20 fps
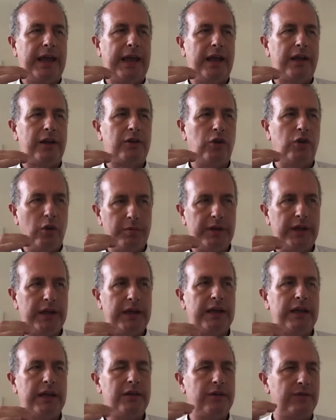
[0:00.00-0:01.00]

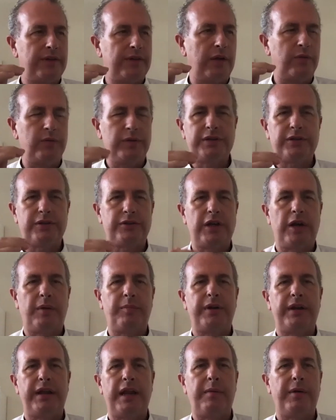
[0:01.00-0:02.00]
Globally, and you've got research
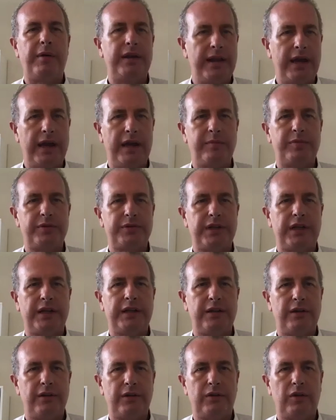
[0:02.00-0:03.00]
output at about 9% a
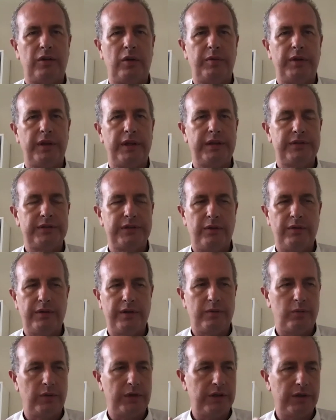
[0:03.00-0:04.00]
year globally. So
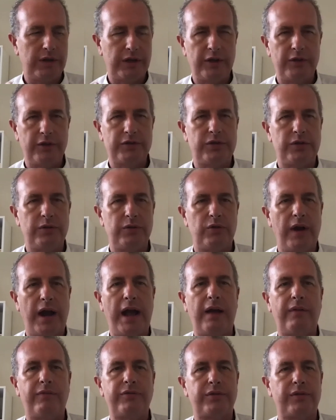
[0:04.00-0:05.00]
that when you look at those two
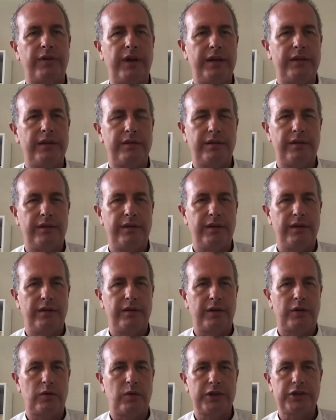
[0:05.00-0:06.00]
graphs, right,
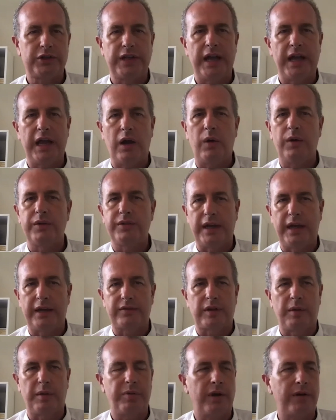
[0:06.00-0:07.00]
the question I always
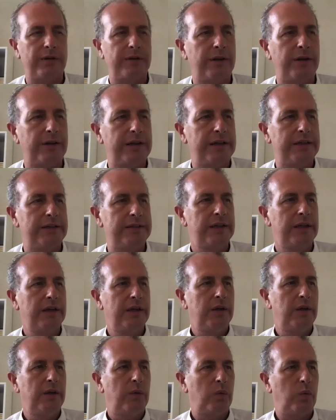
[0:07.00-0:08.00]
ask a partner is,
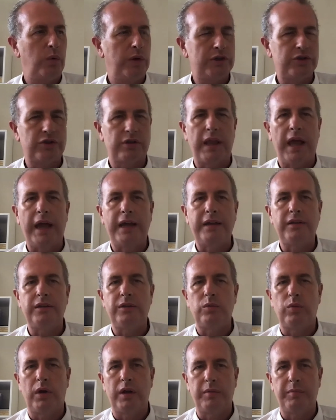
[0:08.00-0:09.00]
which line do
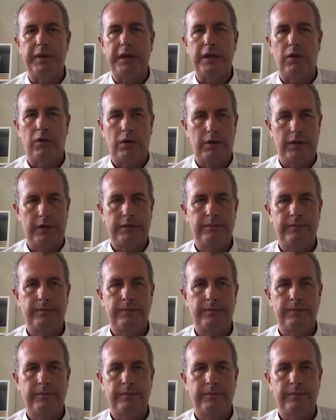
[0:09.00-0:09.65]
you want to be on?